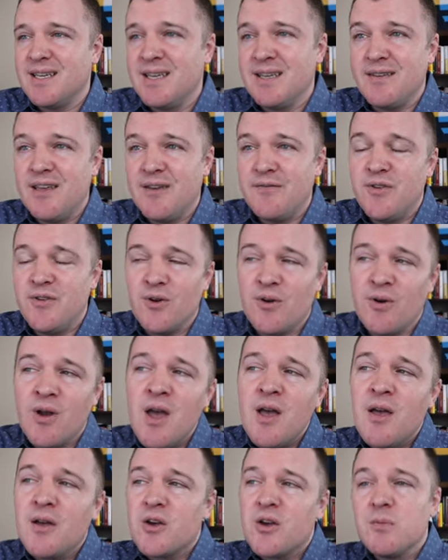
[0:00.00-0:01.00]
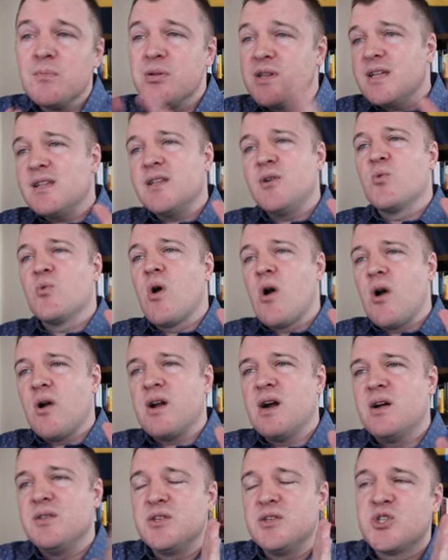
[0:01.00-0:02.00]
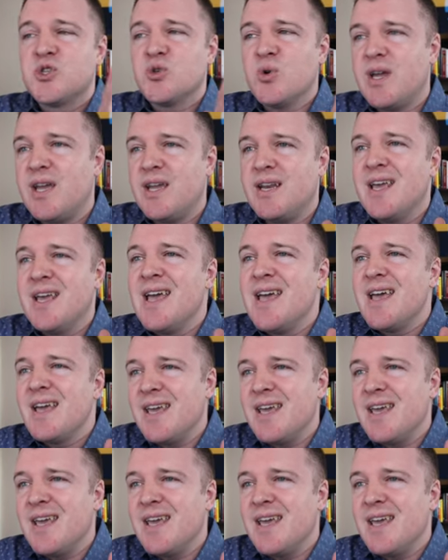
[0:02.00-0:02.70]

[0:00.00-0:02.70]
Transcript: If you're completely wrong on this trade,